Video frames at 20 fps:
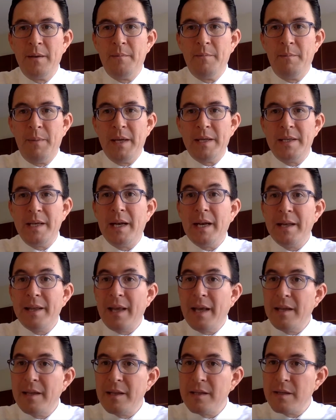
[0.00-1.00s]
basically
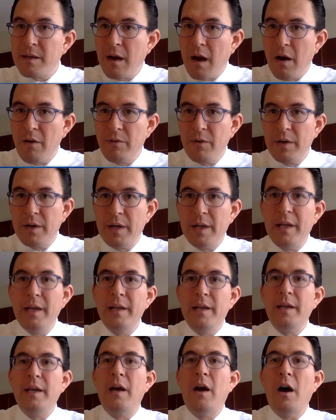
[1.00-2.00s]
they discovered
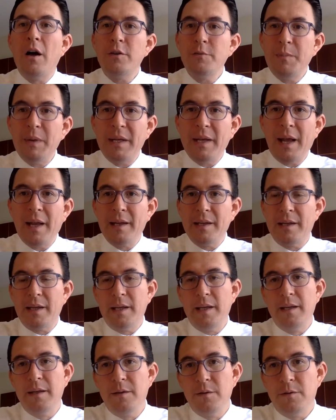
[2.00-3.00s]
in the
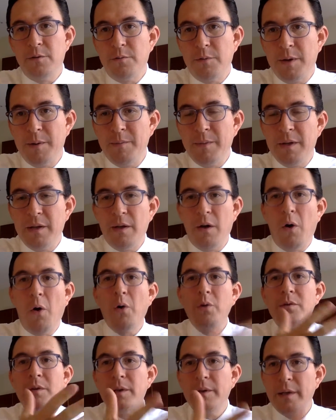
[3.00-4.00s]
hospitality industry, in the
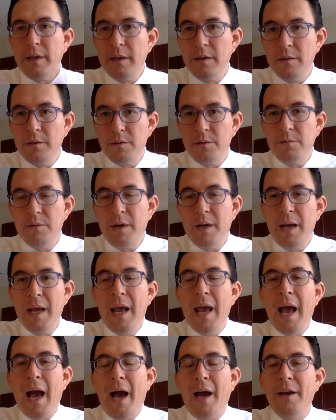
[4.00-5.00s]
hotel industry,
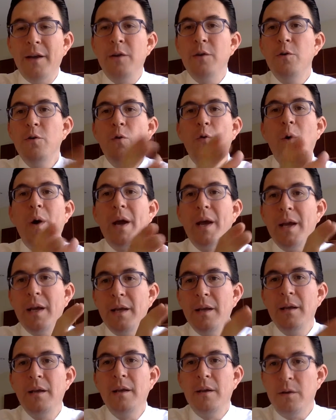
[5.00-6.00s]
a new
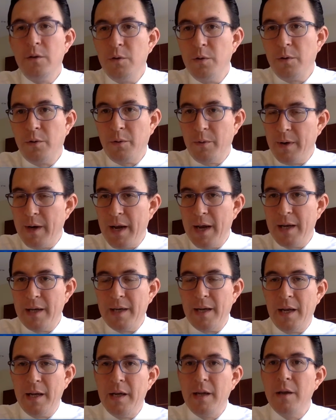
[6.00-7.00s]
way to
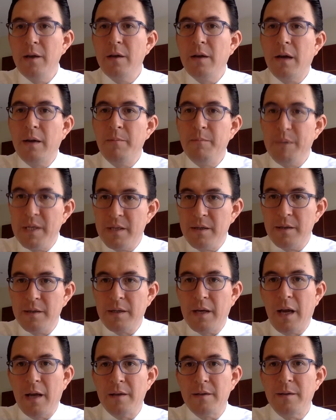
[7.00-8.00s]
create a new
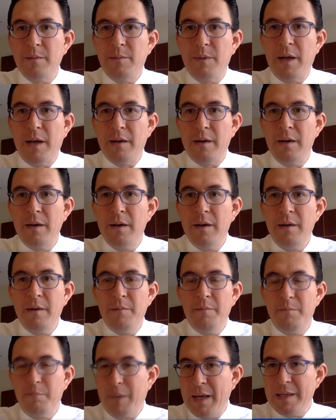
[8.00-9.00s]
business concept that
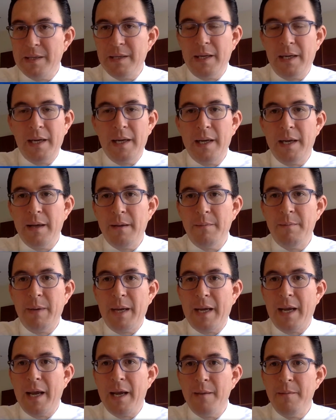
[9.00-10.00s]
basically
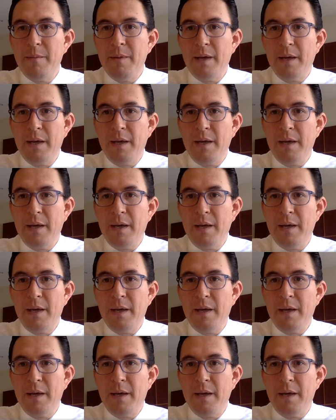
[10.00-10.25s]
became